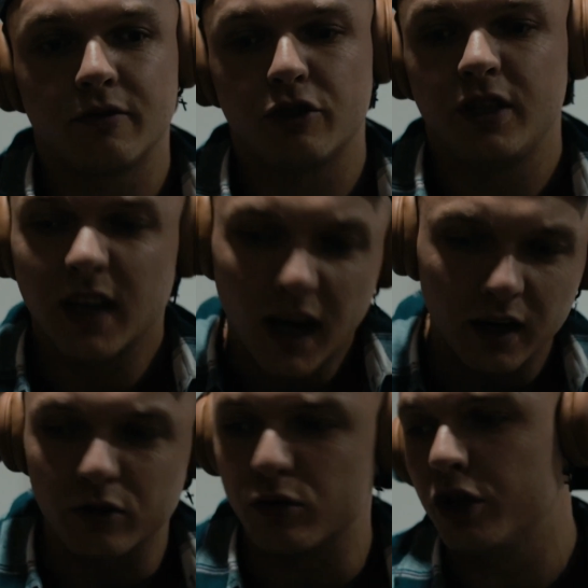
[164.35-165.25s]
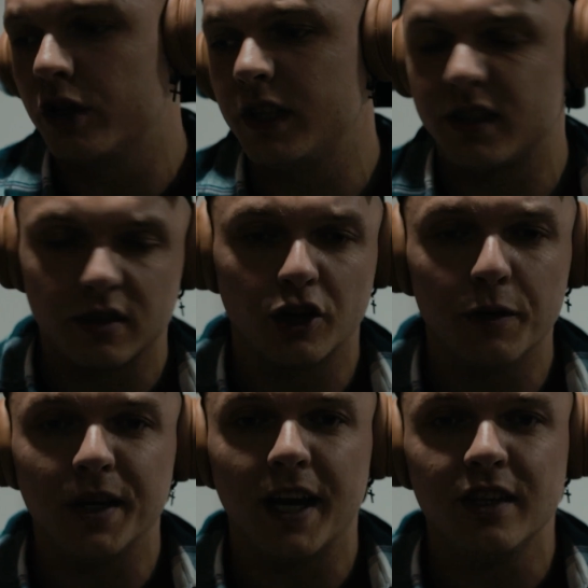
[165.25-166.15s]
for his hard work, his
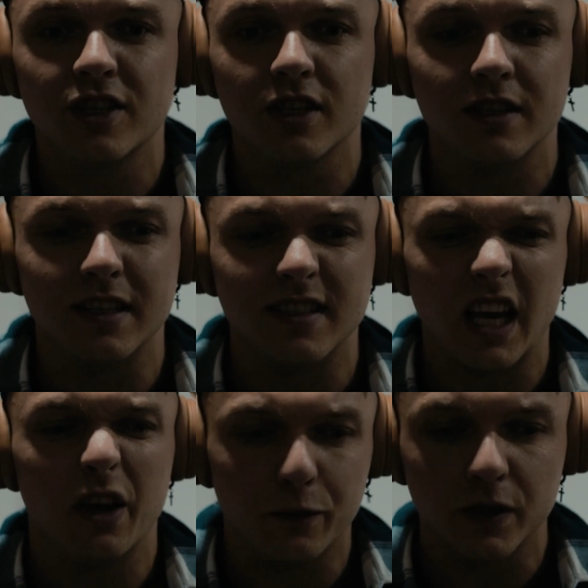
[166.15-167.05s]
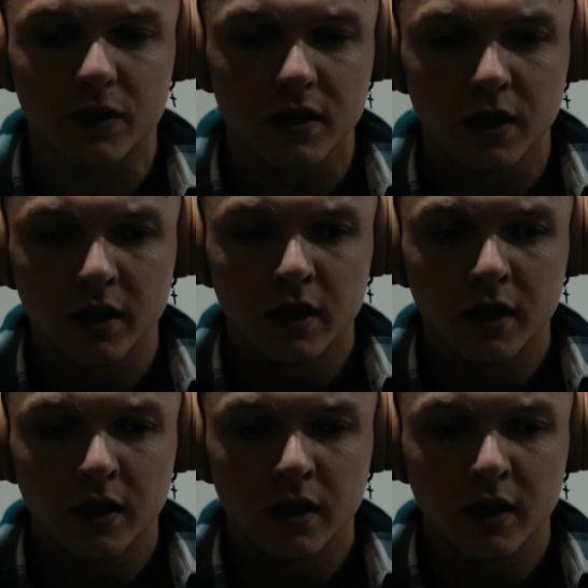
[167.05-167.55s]
determination, his effort,